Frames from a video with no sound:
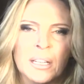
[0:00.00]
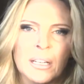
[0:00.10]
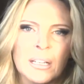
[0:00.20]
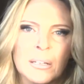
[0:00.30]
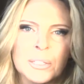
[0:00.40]

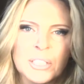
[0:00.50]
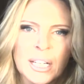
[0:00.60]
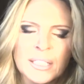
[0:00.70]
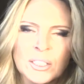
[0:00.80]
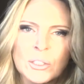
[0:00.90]
which
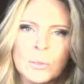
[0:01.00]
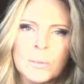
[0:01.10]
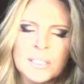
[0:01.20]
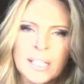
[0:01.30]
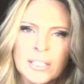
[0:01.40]
has to do
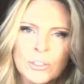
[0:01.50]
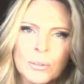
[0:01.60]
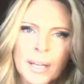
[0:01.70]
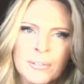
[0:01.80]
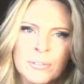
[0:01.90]
with sexual
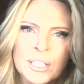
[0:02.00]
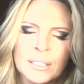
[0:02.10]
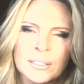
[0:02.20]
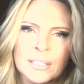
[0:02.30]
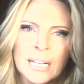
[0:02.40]

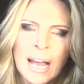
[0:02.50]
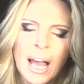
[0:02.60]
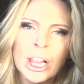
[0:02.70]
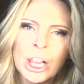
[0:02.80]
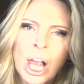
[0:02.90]
energies.
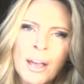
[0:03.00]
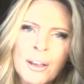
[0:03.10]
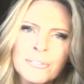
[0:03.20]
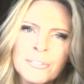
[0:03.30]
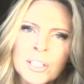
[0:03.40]
A lot
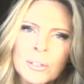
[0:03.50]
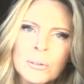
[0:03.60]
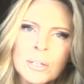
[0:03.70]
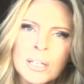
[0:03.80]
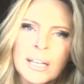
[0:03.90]
of
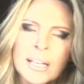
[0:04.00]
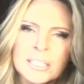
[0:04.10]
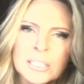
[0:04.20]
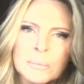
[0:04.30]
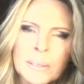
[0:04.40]
you
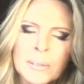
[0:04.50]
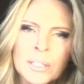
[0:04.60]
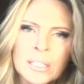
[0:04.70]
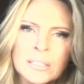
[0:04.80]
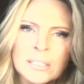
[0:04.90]

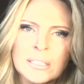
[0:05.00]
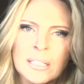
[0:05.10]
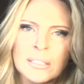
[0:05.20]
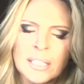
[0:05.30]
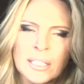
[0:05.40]
experienced
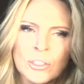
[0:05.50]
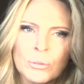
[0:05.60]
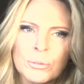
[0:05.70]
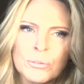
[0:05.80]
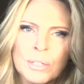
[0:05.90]

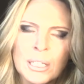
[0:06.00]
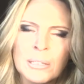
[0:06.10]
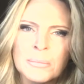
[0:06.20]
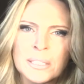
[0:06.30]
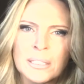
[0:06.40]
sexual
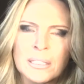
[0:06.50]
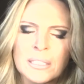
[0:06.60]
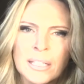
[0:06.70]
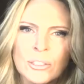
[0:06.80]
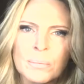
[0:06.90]
dreams and
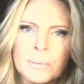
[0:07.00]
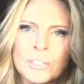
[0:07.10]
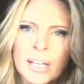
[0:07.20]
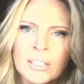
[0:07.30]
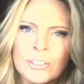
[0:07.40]
sexual
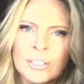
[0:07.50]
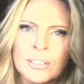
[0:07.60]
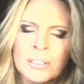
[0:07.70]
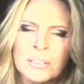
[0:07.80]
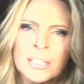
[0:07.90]

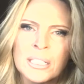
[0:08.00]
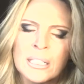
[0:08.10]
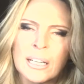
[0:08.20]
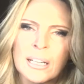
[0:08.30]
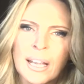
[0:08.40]
projection
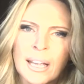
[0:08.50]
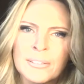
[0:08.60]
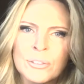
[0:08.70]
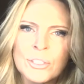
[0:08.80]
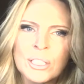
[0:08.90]

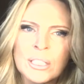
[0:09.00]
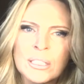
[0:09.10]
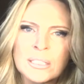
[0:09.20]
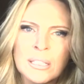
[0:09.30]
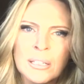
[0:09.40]
energies